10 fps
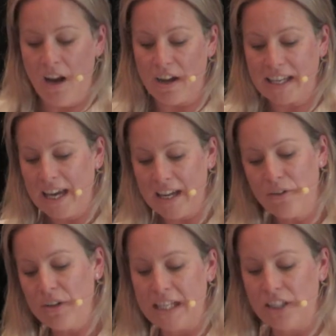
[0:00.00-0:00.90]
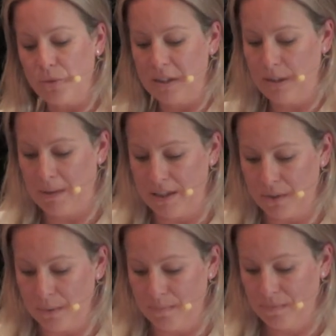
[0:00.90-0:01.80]
"I cannot lead you into
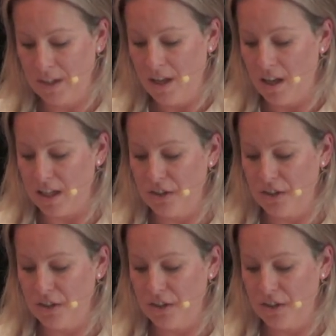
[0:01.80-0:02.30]
battle. I